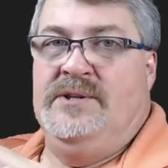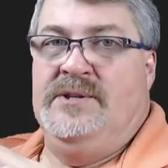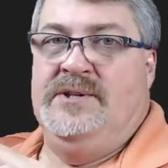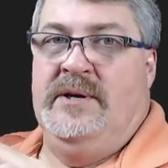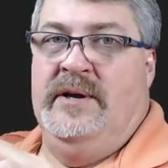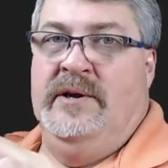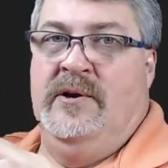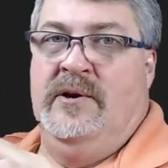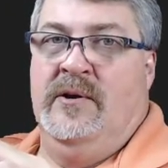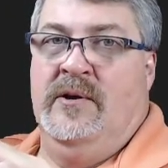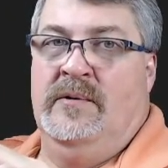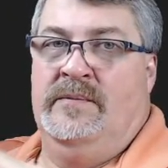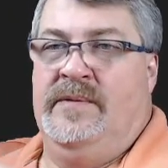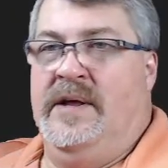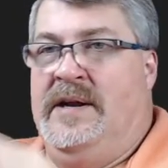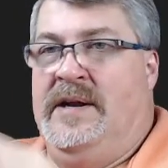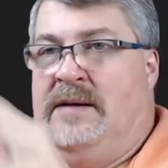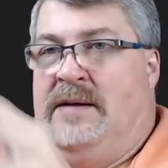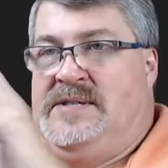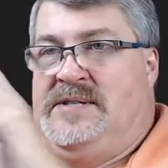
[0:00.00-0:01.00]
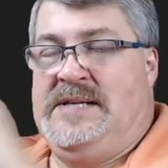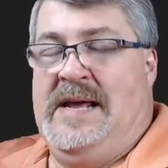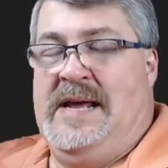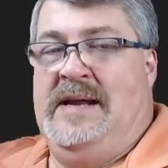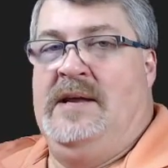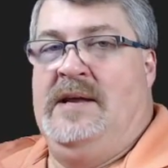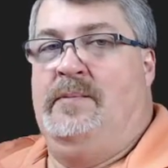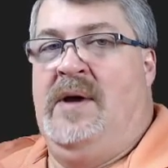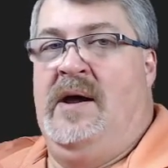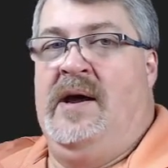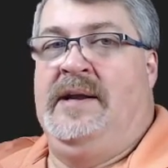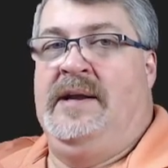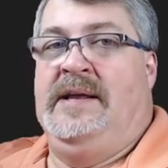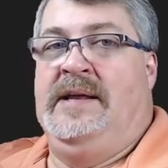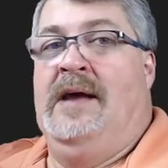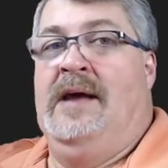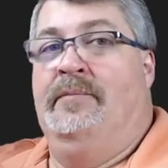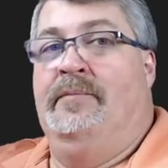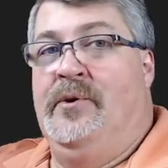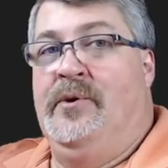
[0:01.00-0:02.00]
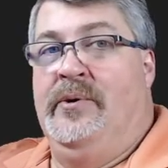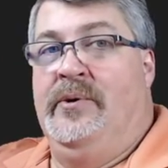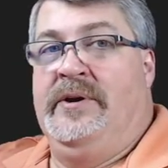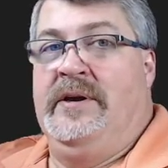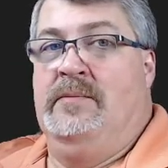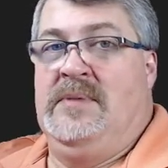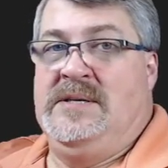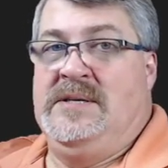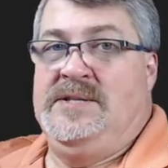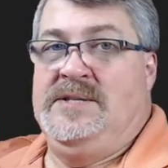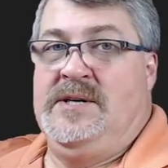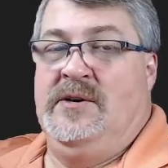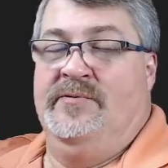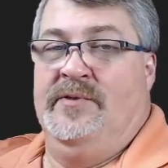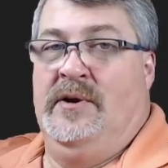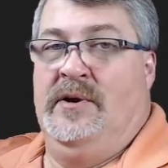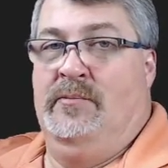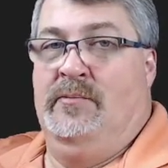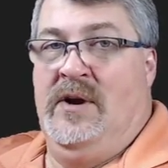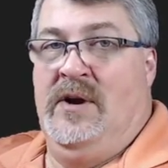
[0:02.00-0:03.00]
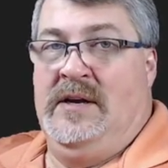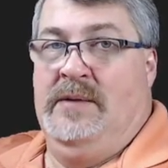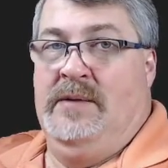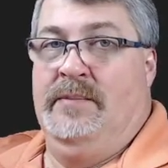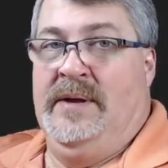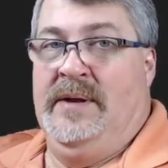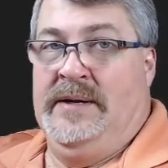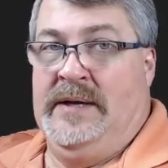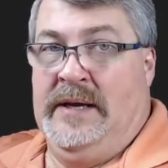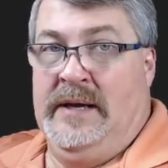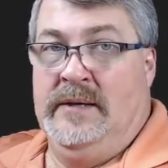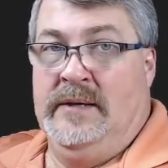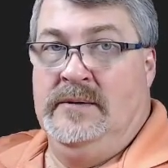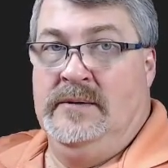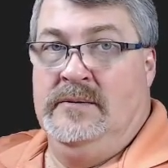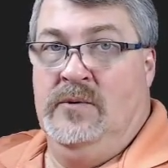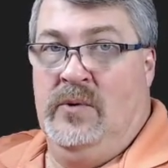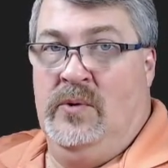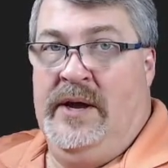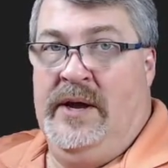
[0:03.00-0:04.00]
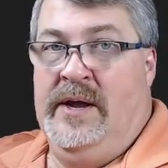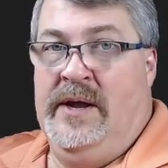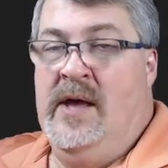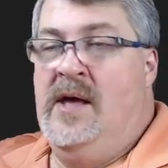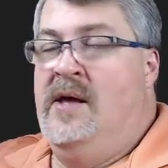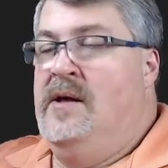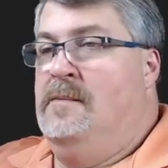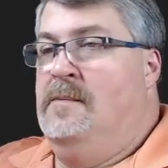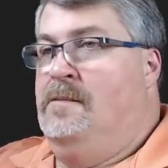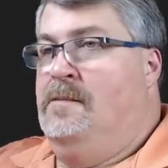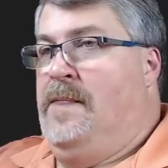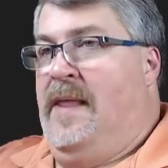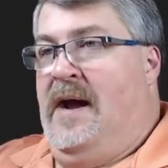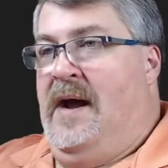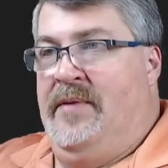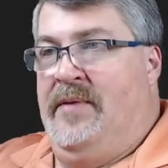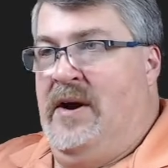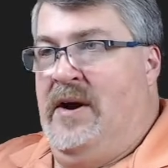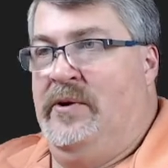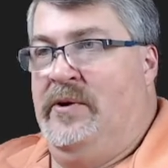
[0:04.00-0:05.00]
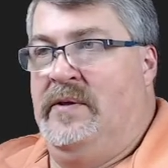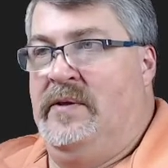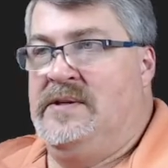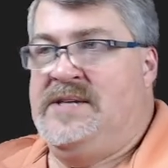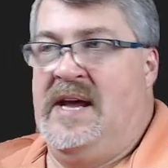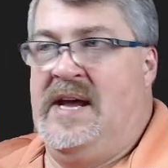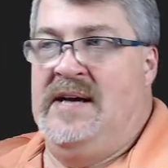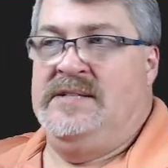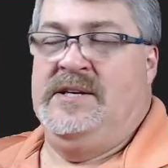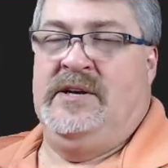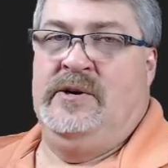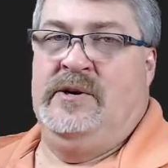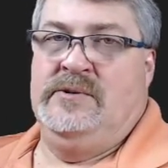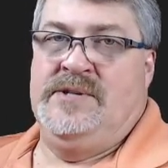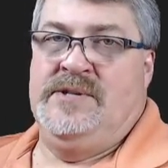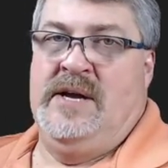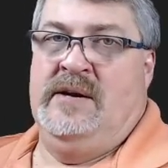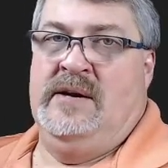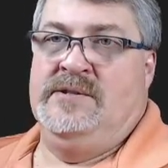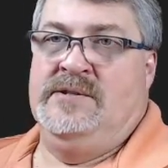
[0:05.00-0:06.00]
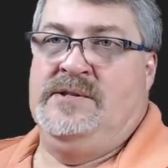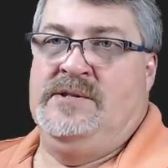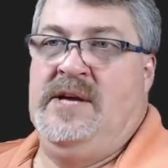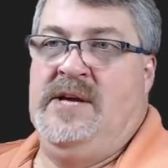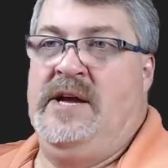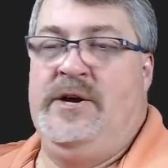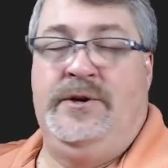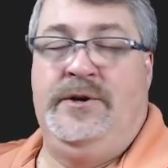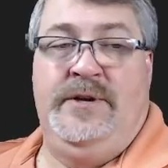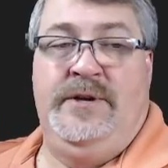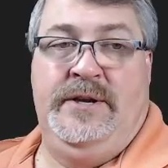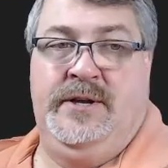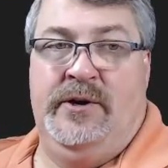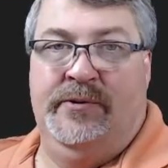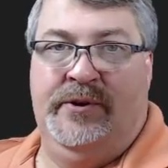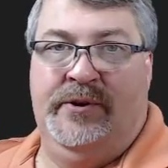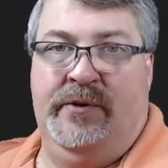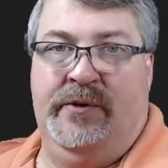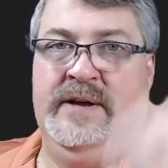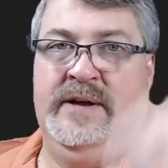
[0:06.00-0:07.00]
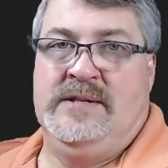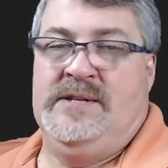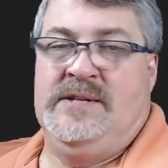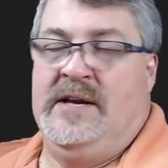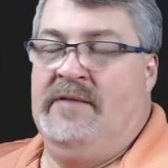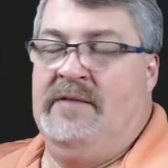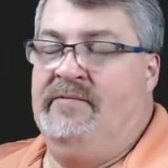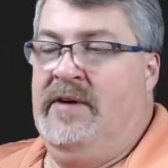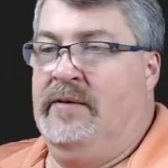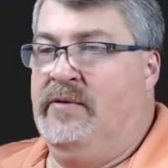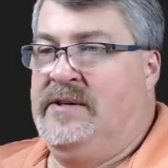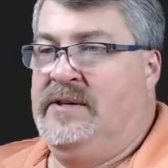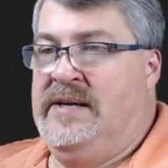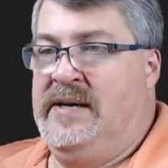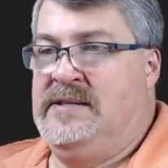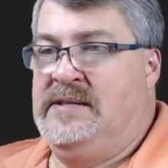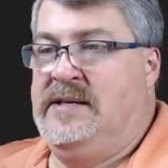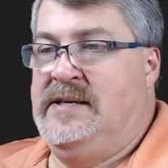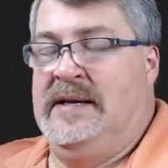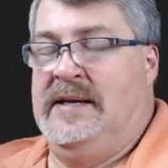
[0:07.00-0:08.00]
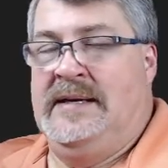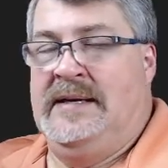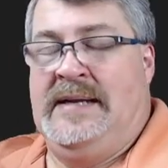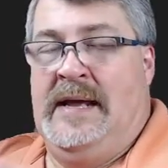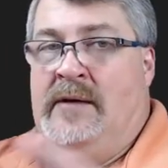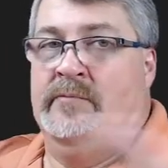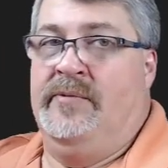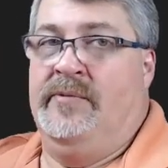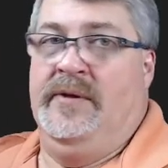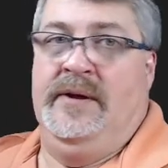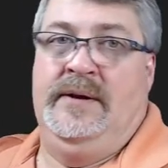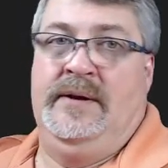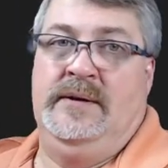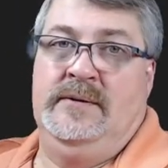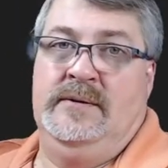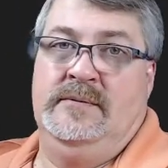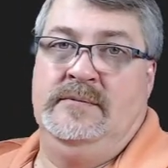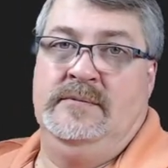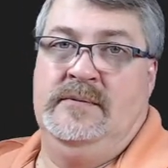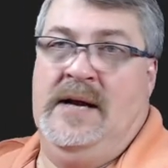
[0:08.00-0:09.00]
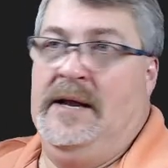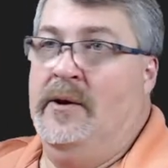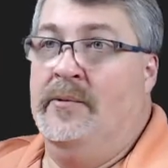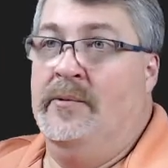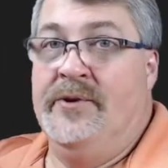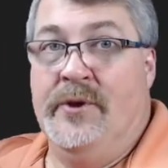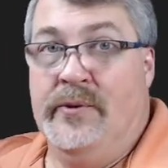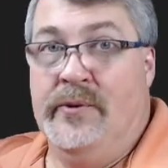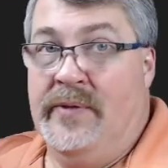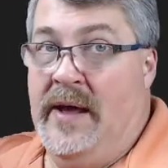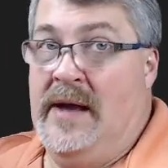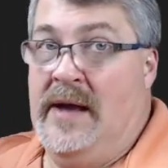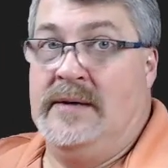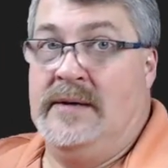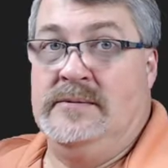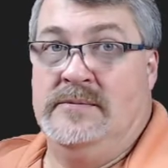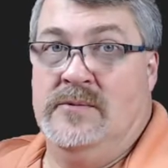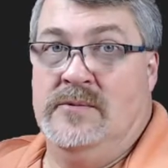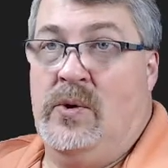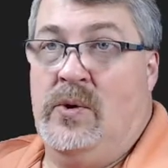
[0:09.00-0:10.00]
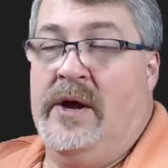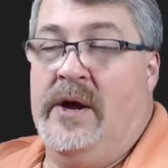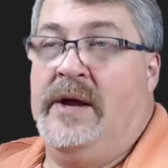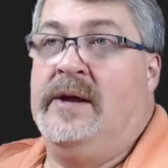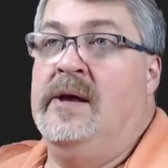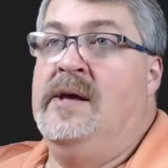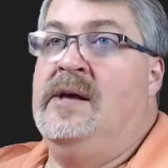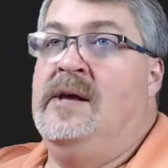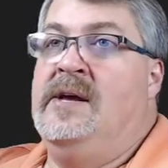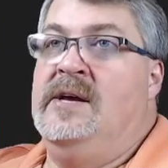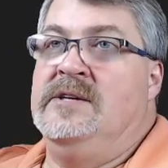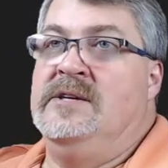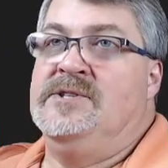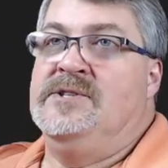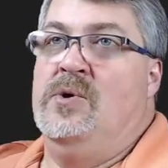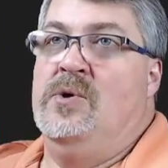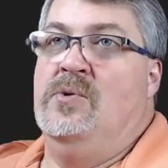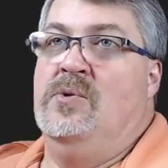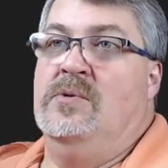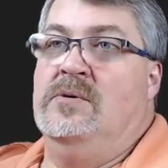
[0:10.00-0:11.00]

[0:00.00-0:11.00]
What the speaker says: here, then I'm standing behind it, I'm doing it myself, and I'm recommending it, okay? I'm not one of those guys that goes out and says, hey, you need to go do this, and I've never tested a damn thing. I don't do that, okay? So